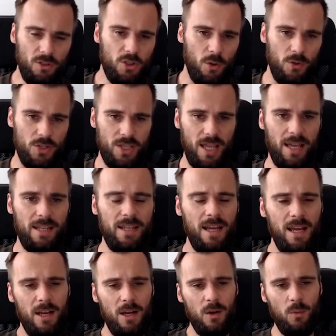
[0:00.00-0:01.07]
So instead,
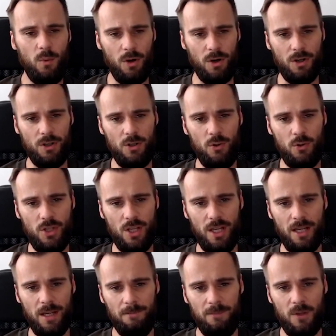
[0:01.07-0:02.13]
we're
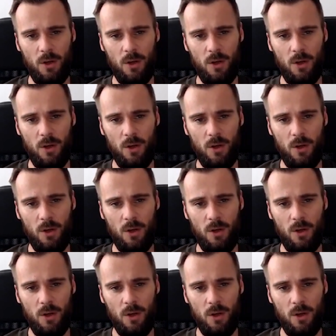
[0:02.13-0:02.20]
using